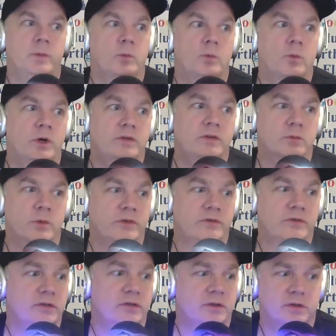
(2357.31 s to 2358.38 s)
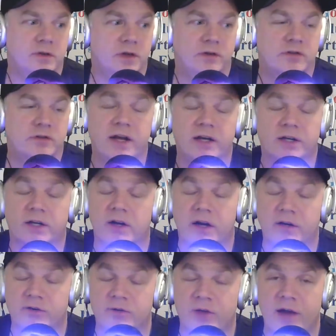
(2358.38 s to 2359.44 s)
It's not going to
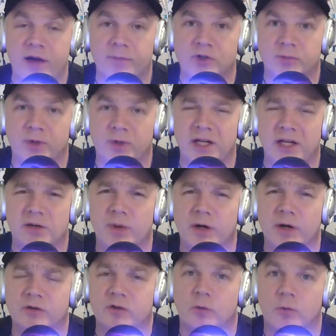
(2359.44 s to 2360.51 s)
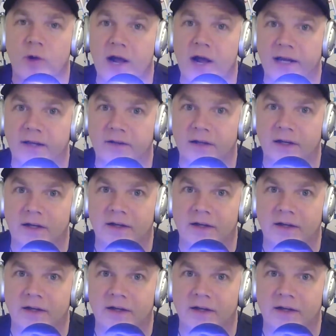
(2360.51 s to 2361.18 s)
cost you that much money compared to the rocket.